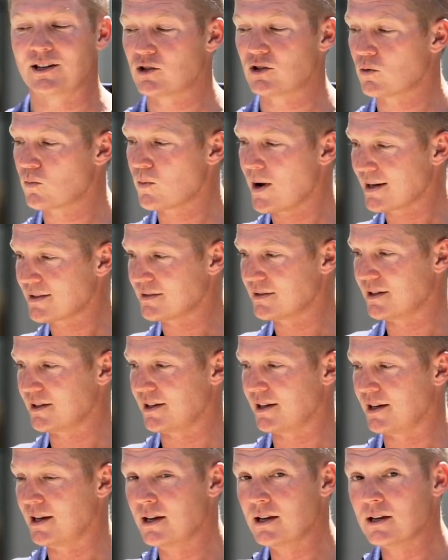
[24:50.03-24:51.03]

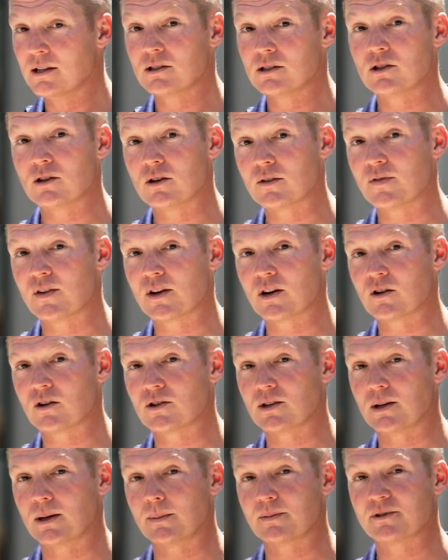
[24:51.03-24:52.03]
directly to your
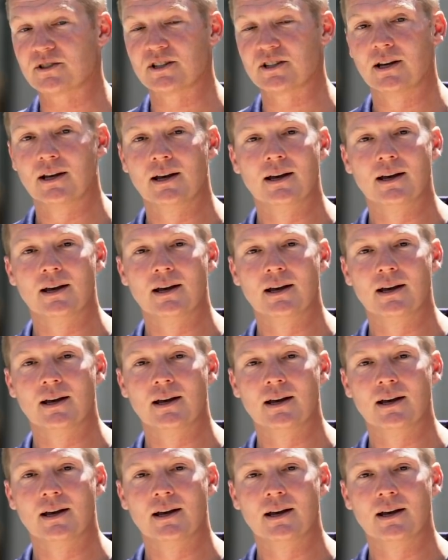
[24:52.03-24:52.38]
fingertips.